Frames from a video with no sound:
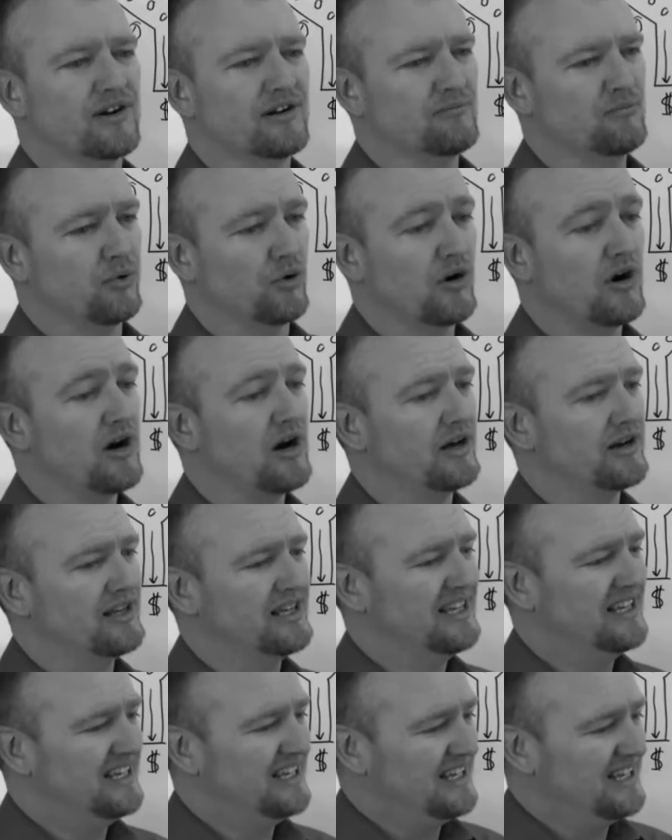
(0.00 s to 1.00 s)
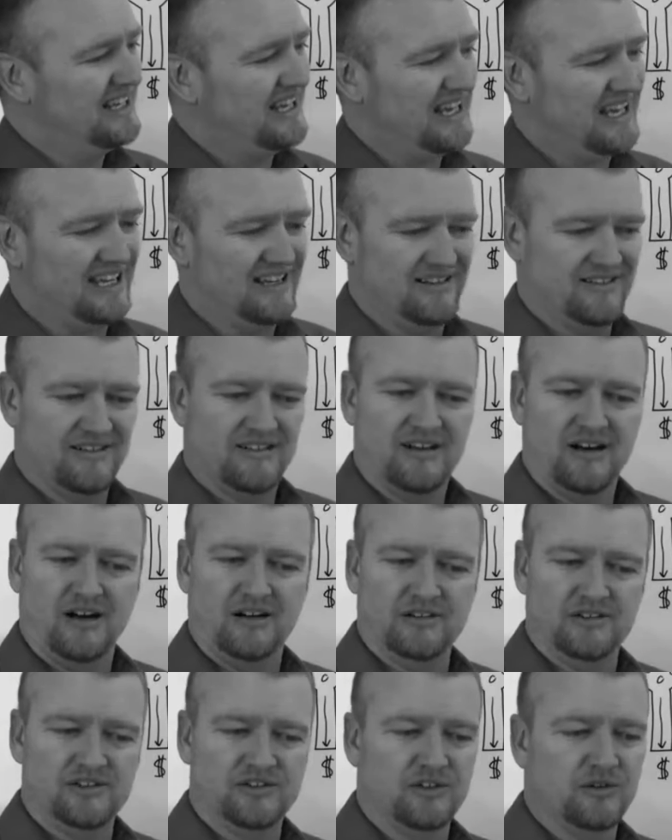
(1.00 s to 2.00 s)
and broad, and
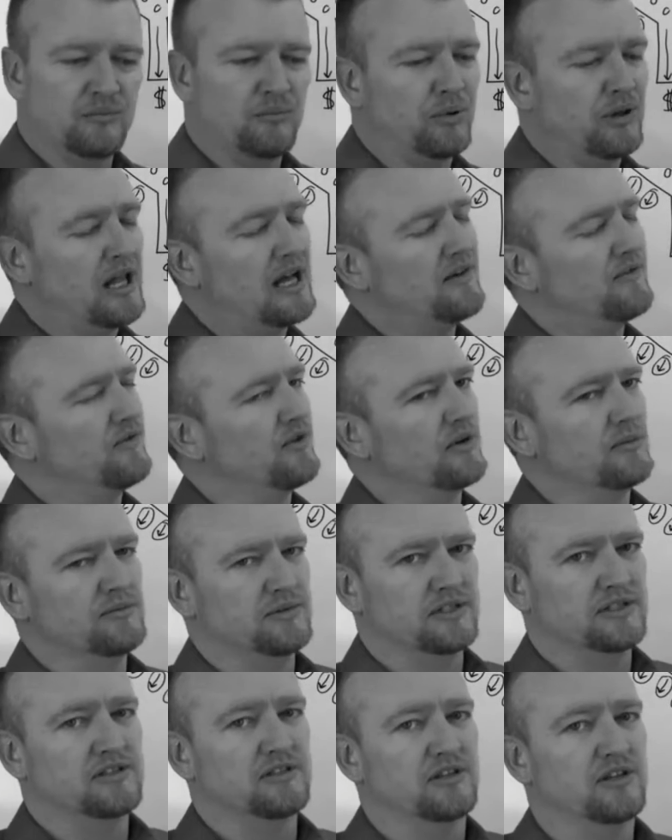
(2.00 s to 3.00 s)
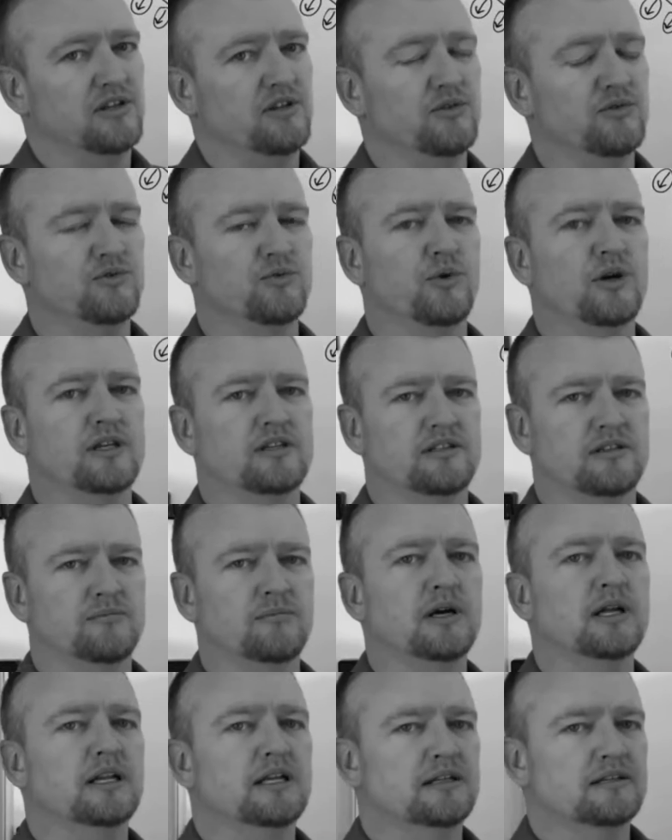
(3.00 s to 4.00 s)
on certain platforms it's a huge waste of
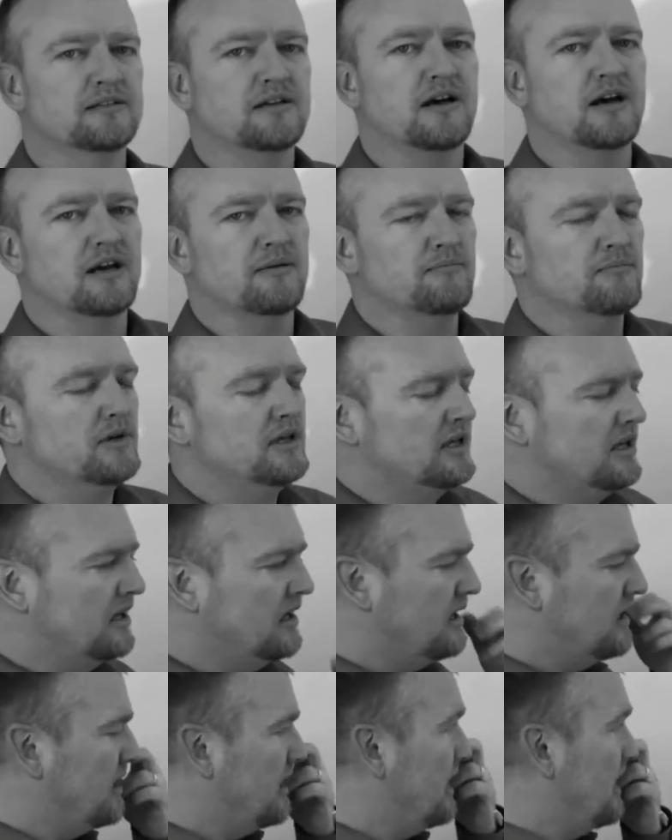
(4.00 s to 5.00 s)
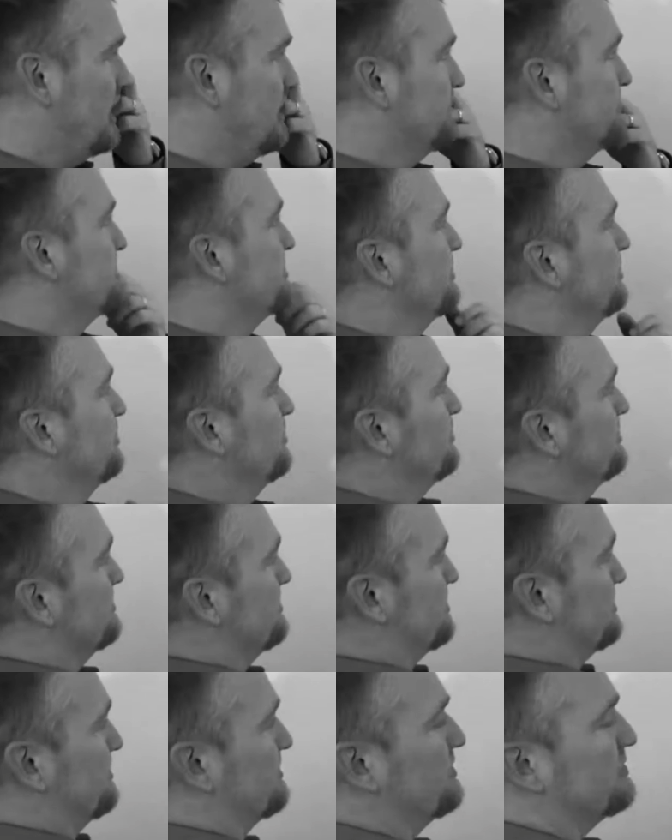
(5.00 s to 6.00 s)
money and time. So
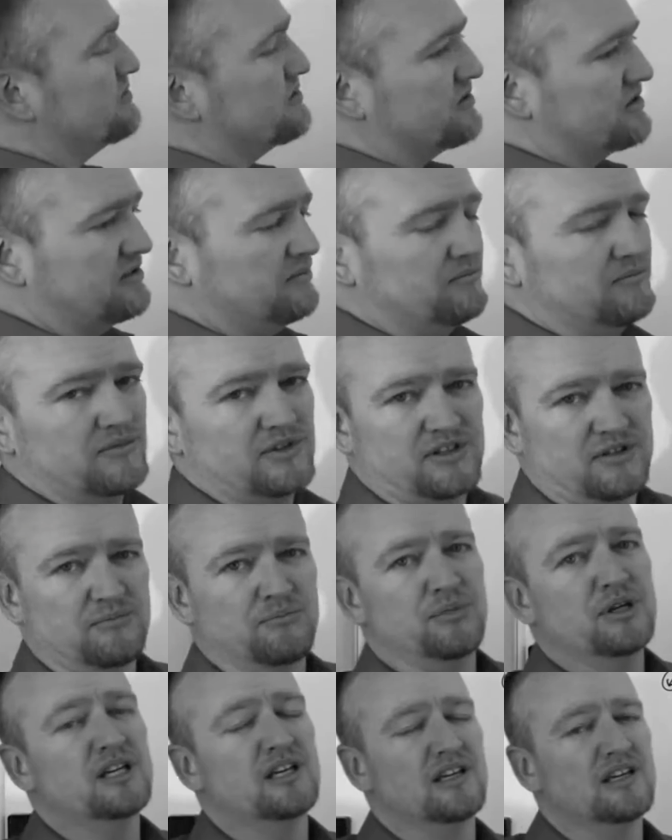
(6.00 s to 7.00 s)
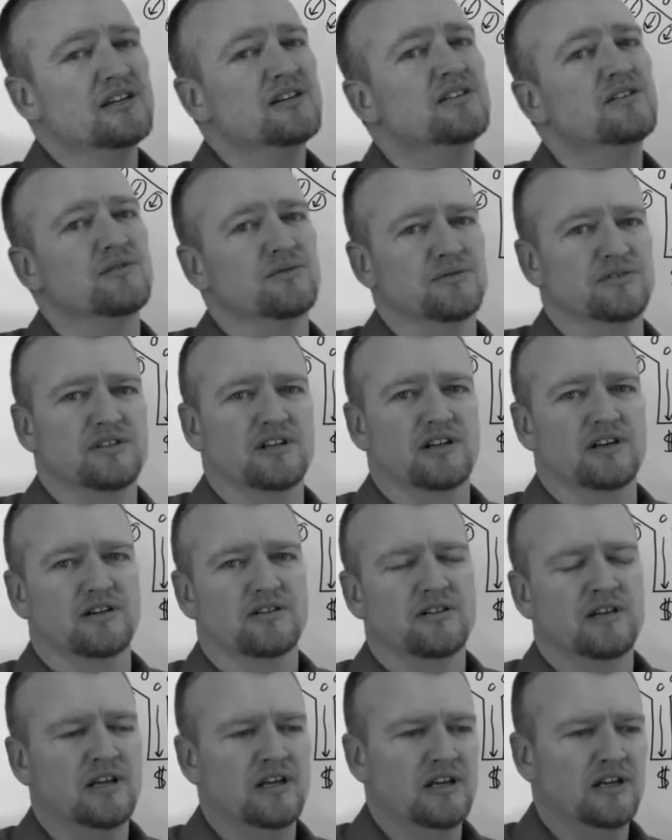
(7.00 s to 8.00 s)
those are some big issues
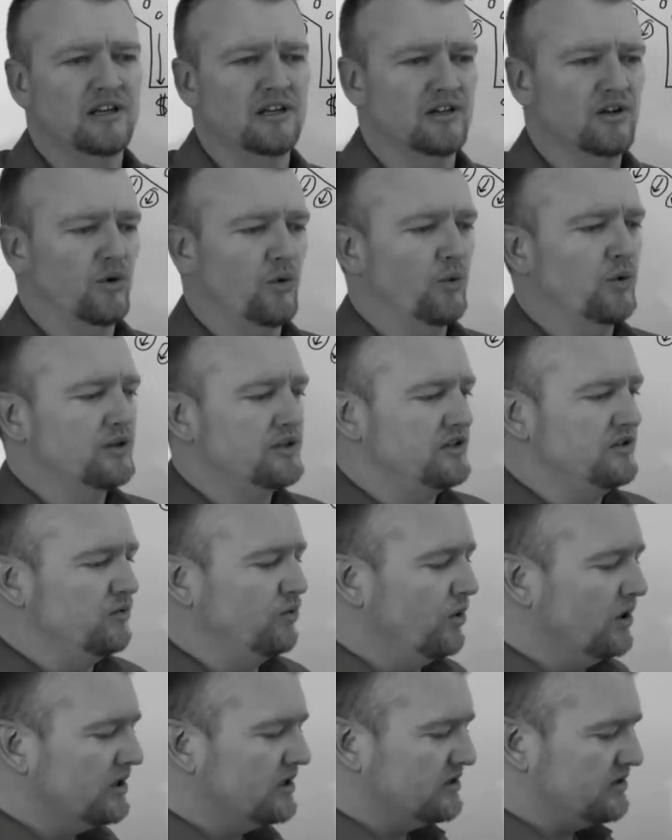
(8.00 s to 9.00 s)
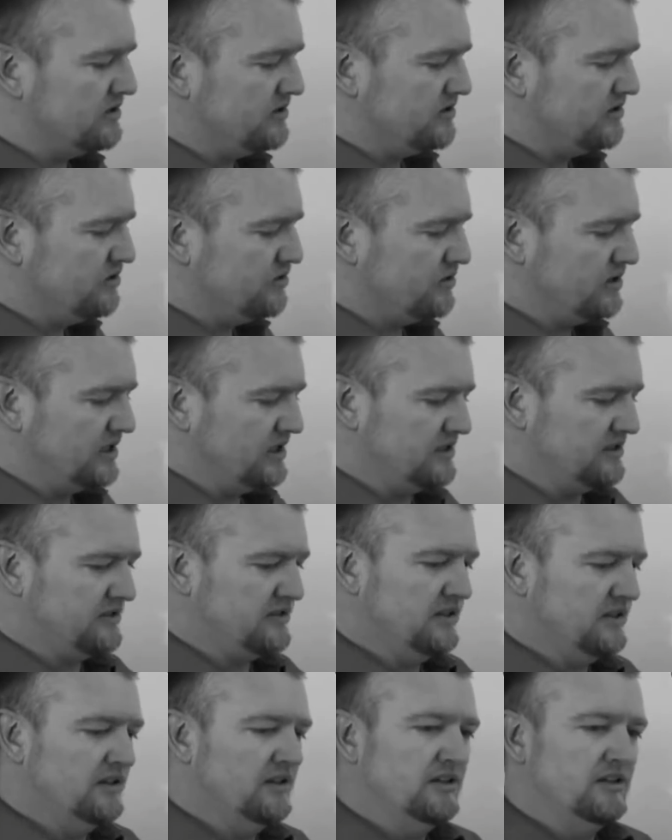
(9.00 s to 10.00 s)
there. You know, what you want to do
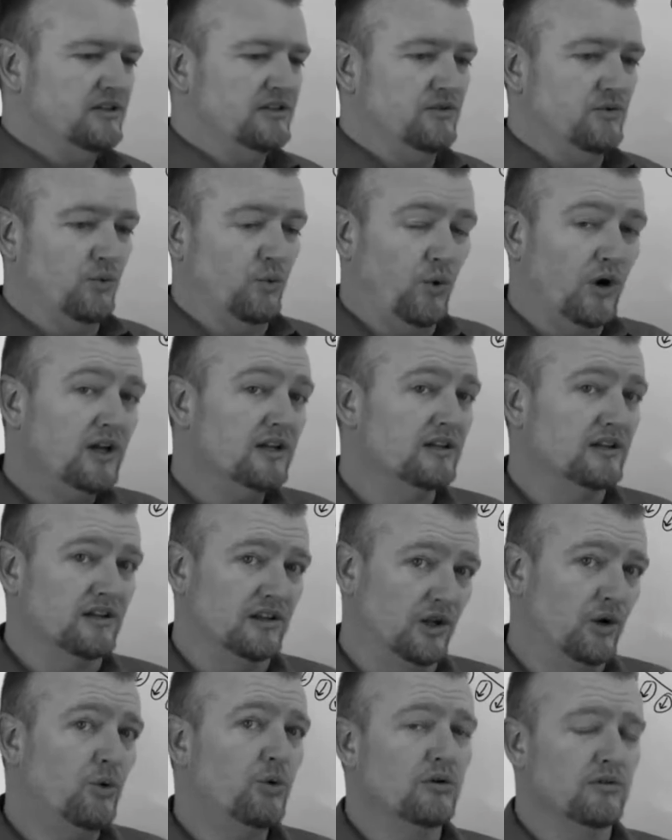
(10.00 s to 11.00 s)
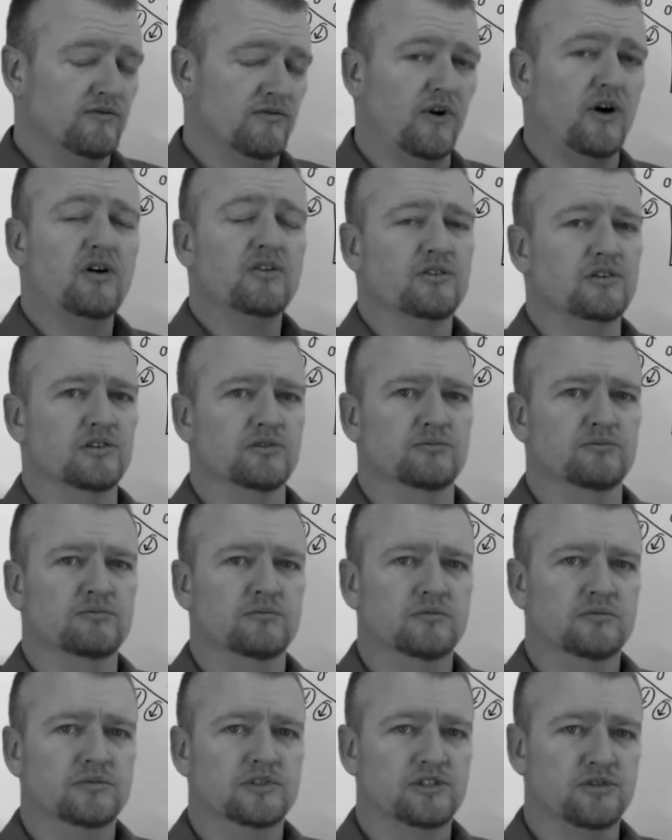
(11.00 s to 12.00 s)
is you want lower volume
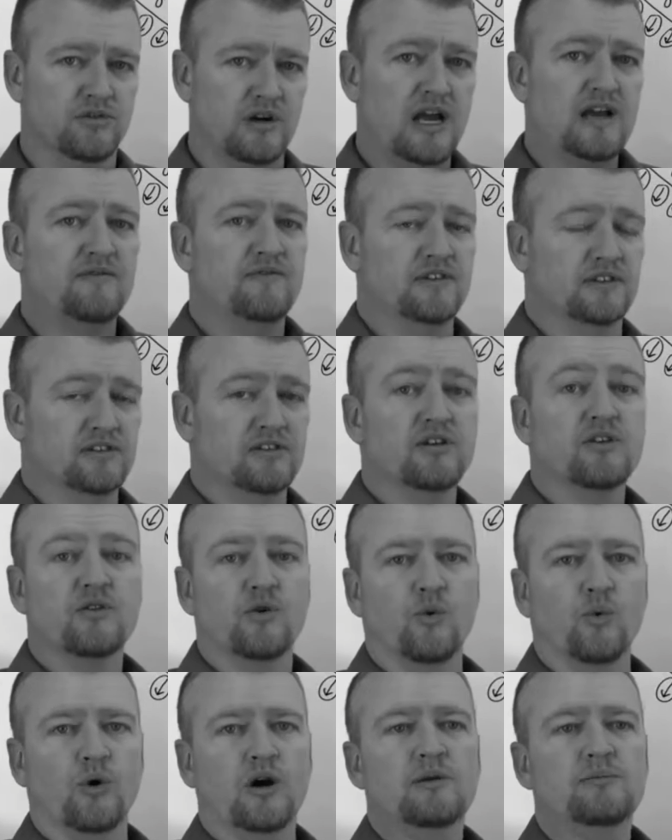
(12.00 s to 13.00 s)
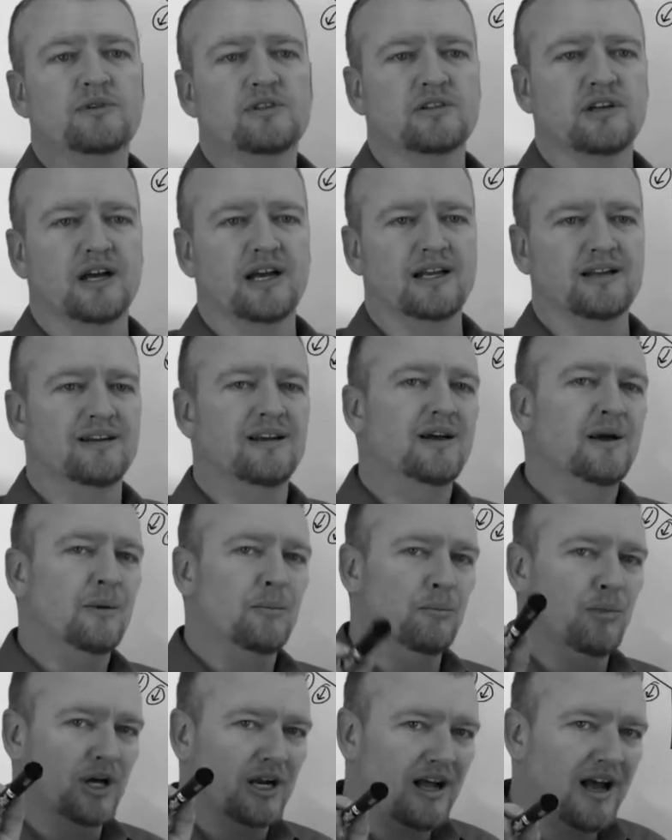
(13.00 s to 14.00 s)
traffic to the website,
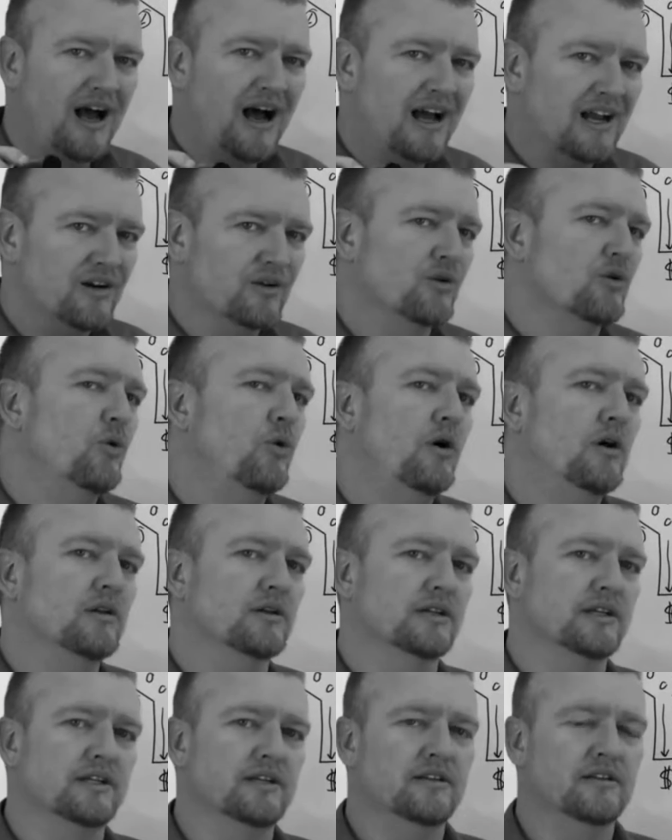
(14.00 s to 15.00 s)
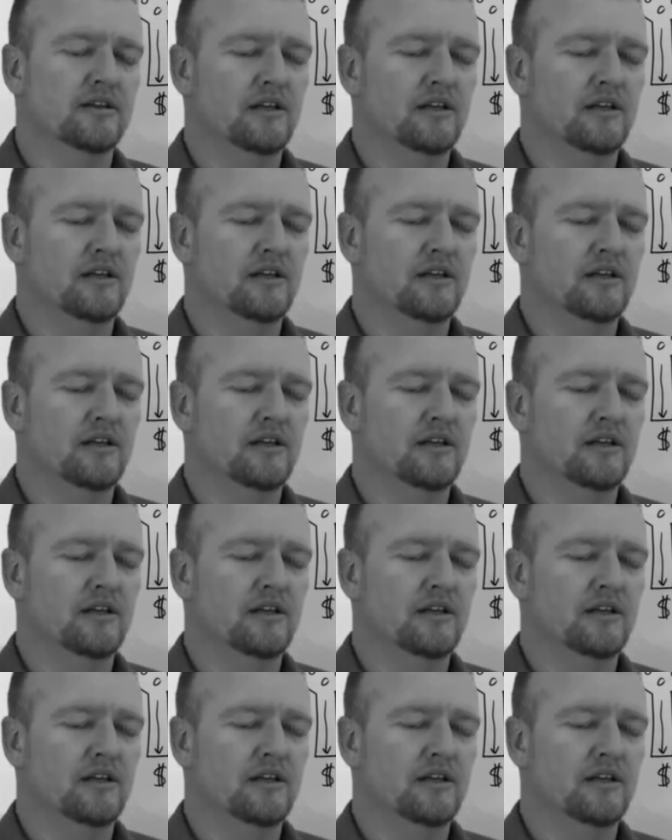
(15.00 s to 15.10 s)
but higher quality.